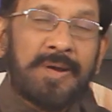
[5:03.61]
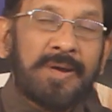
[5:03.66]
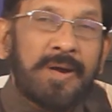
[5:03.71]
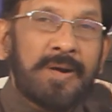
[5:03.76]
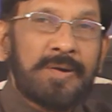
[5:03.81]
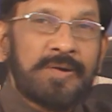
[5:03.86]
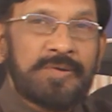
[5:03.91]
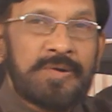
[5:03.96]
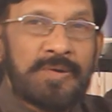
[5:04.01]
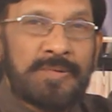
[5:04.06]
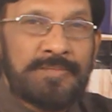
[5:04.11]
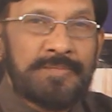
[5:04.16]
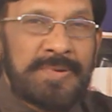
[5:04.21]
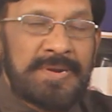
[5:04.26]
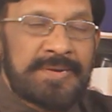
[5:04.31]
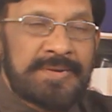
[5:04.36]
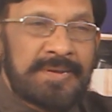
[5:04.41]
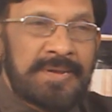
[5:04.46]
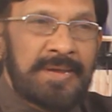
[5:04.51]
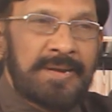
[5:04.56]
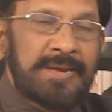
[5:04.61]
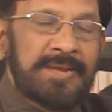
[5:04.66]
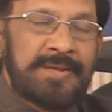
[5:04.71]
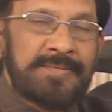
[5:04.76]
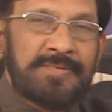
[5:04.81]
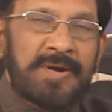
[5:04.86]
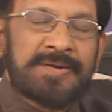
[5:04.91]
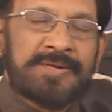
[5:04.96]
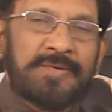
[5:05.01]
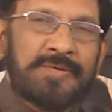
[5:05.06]
Automatically,
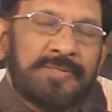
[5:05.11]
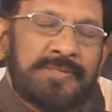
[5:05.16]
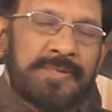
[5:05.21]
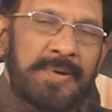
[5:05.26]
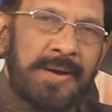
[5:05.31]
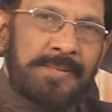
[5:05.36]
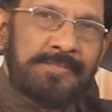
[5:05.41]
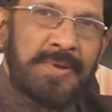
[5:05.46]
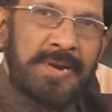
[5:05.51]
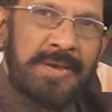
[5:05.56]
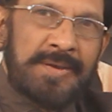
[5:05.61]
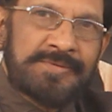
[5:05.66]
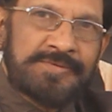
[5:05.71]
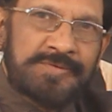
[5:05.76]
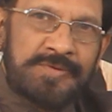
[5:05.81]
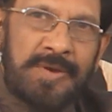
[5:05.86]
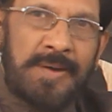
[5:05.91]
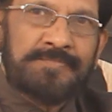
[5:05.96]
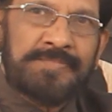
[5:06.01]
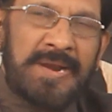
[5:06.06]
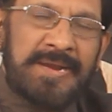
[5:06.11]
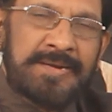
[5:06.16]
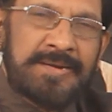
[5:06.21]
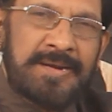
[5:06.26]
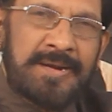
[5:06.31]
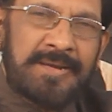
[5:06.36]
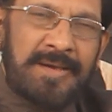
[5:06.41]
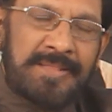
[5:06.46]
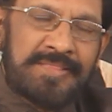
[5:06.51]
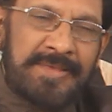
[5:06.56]
whatever formulas you applied
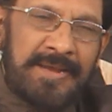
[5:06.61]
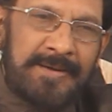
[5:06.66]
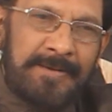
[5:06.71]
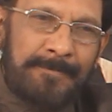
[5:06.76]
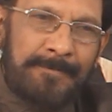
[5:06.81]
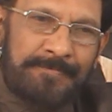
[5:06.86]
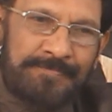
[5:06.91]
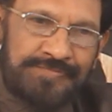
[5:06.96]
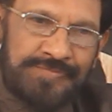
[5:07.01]
and all that,